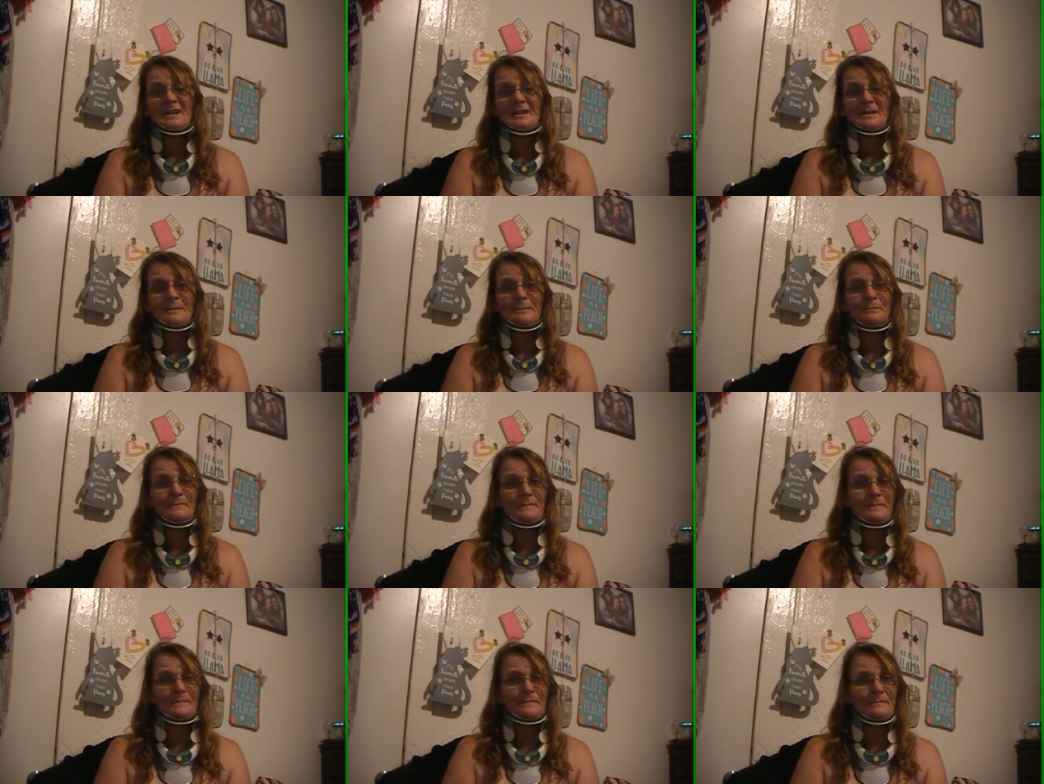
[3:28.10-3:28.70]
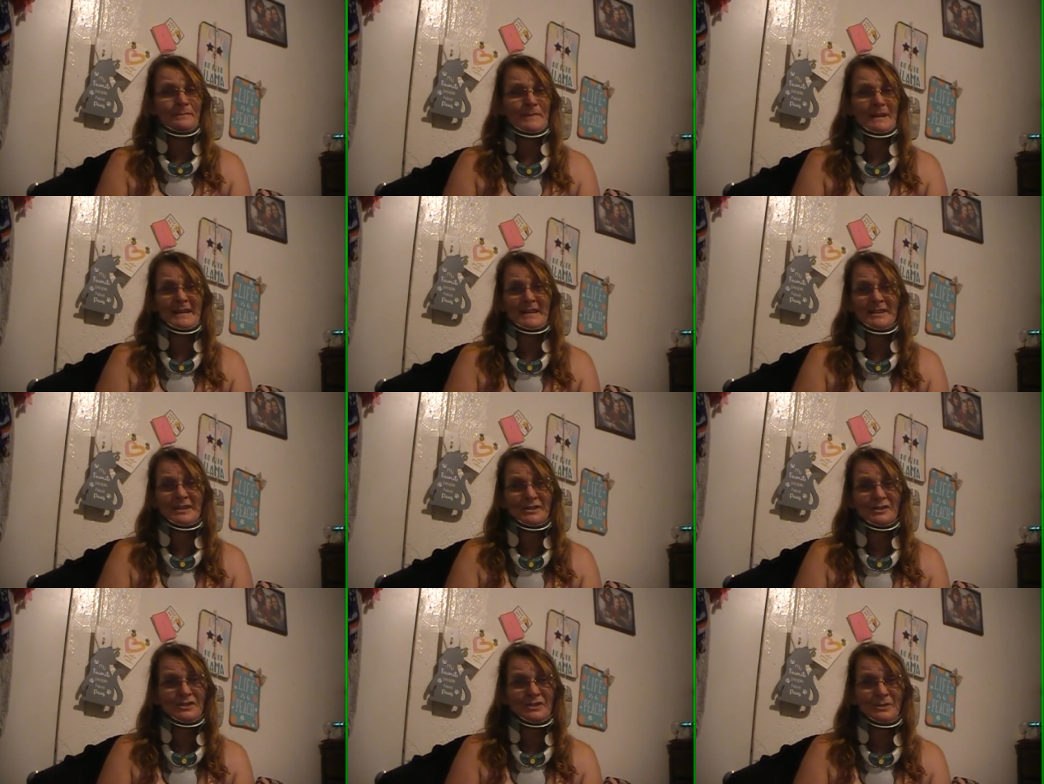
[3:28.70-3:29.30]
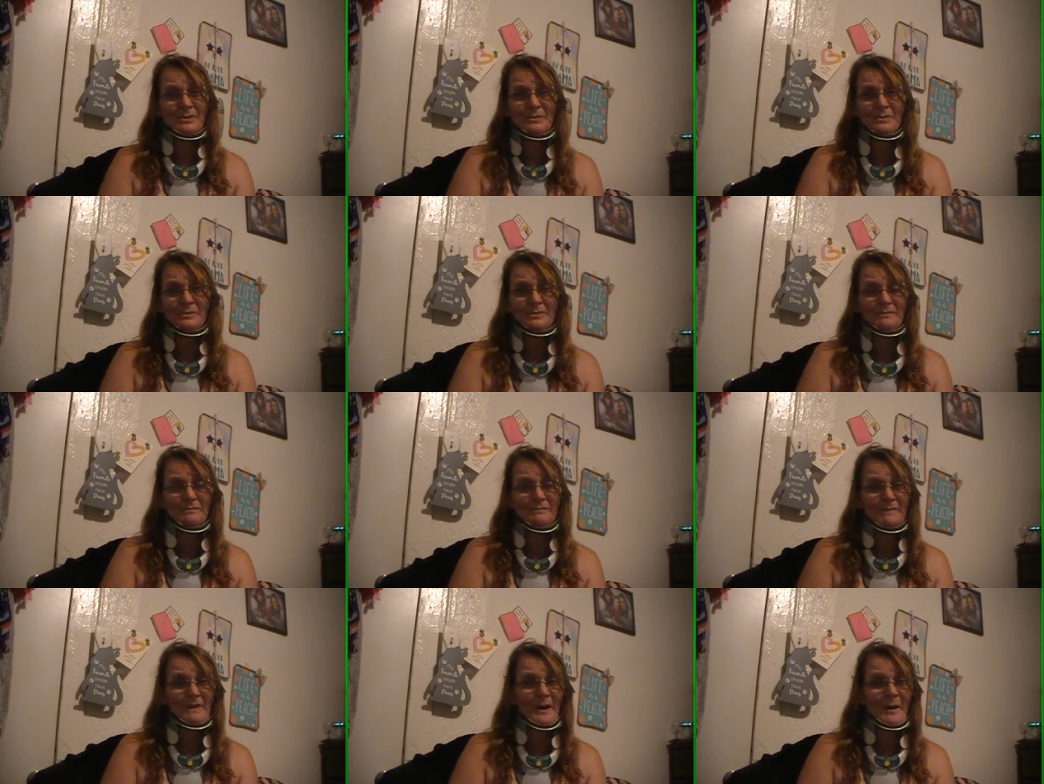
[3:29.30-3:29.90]

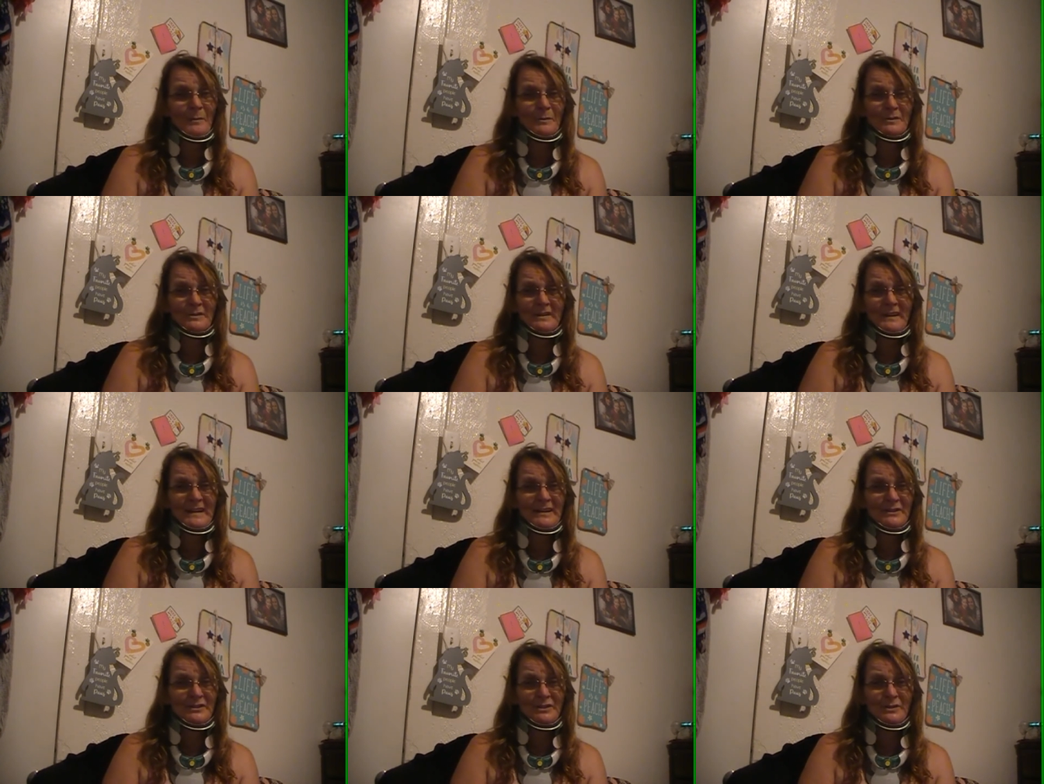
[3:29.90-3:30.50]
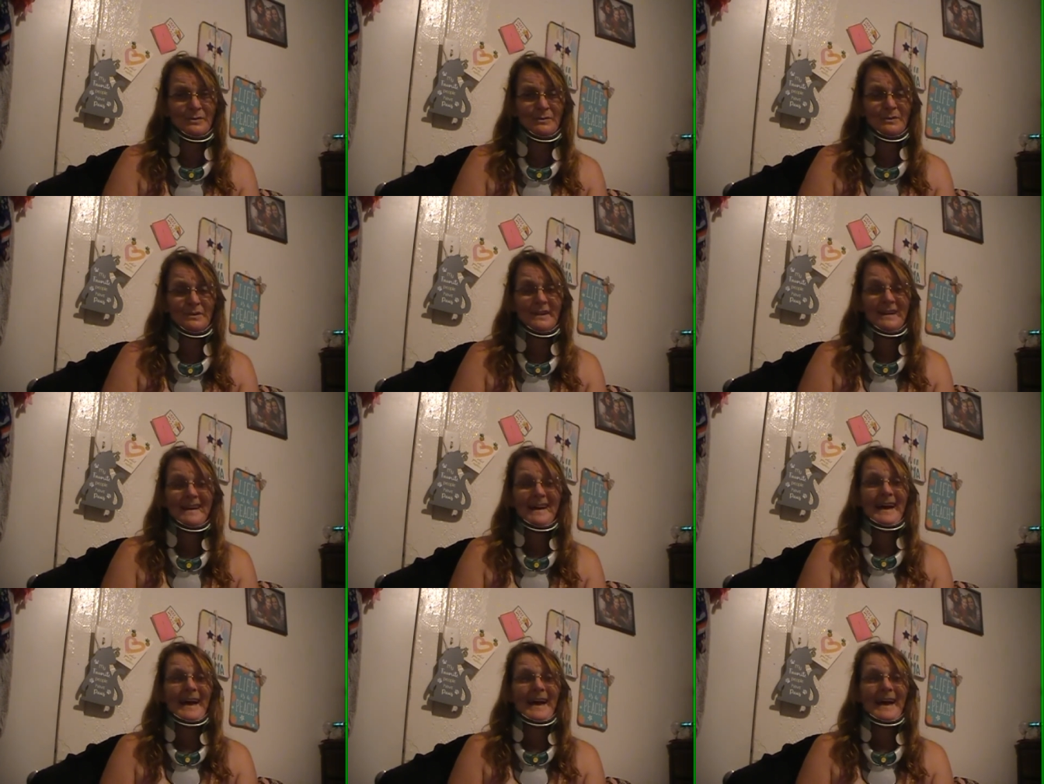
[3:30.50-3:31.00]
mid-June, almost late June,